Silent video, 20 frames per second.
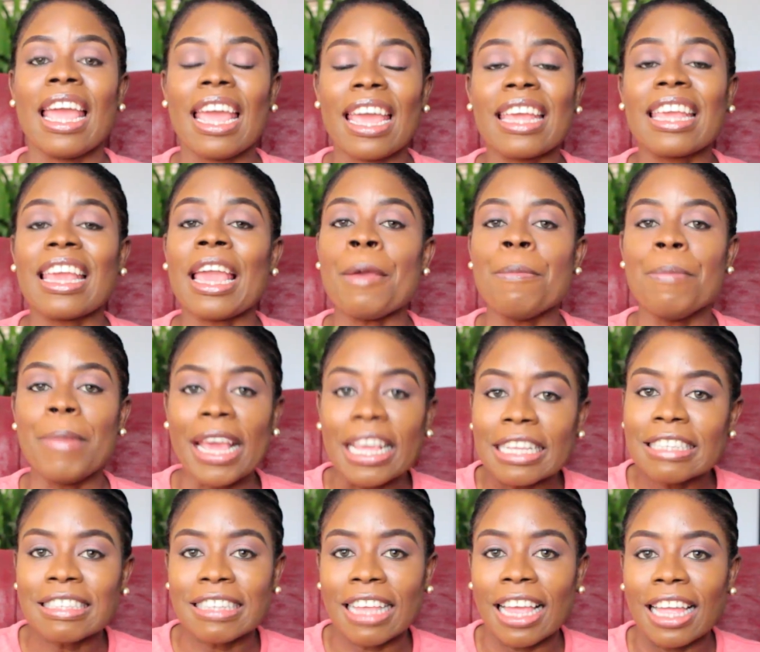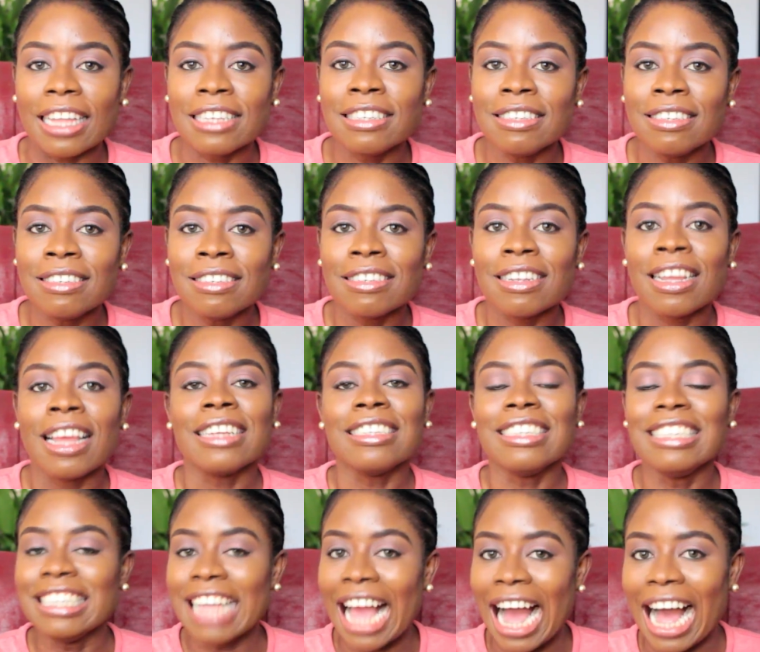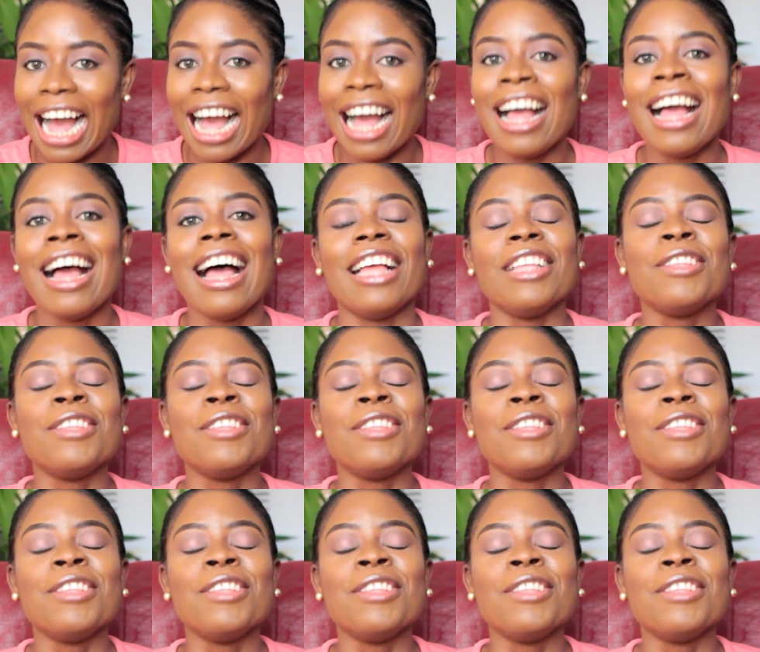Akay Mason. Yeah.